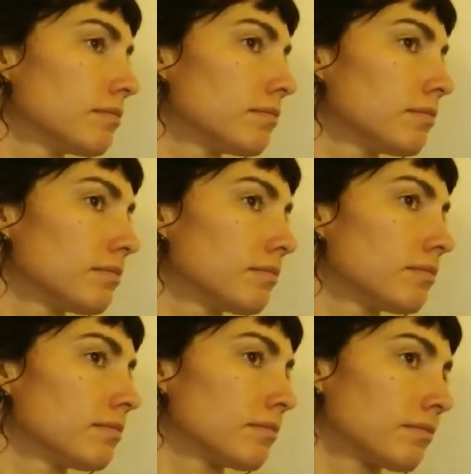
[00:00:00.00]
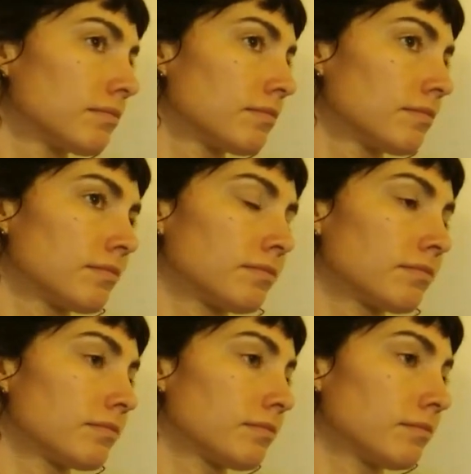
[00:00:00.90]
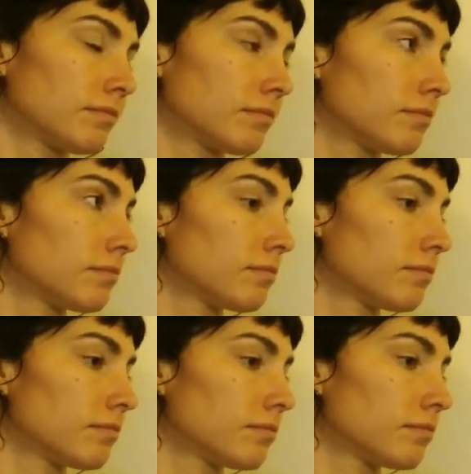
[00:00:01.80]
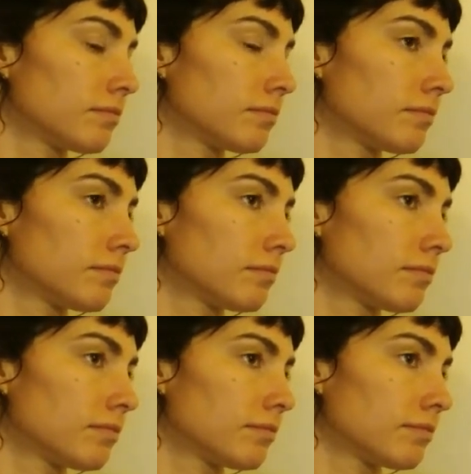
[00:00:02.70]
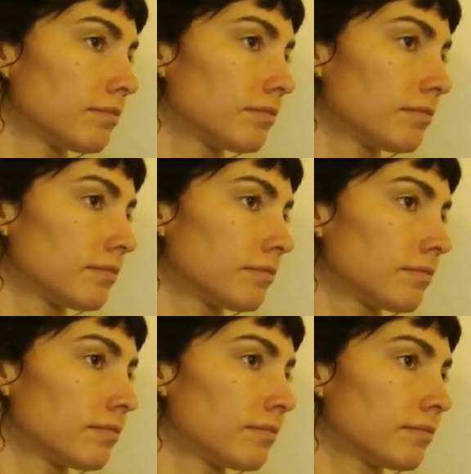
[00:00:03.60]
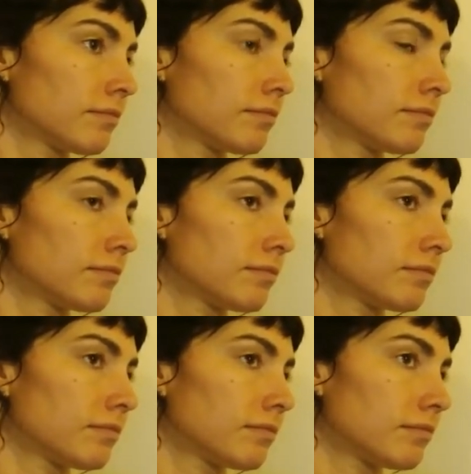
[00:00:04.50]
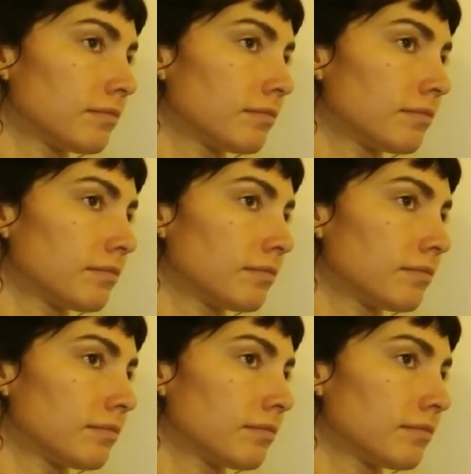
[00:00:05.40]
No words are spoken by the person on screen.